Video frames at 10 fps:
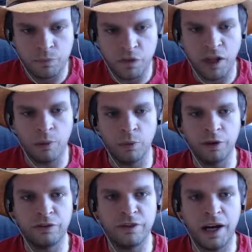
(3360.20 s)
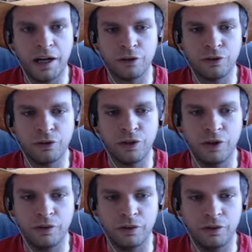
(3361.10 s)
That was not a good
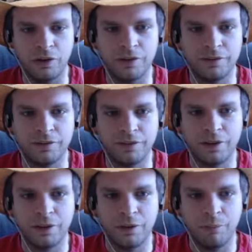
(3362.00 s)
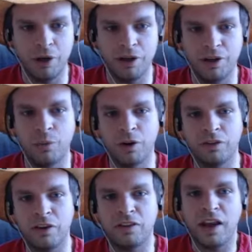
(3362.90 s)
Thistle Tea. But it
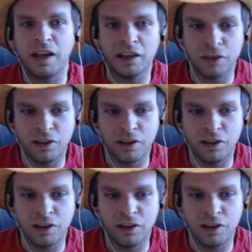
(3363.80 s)
was a second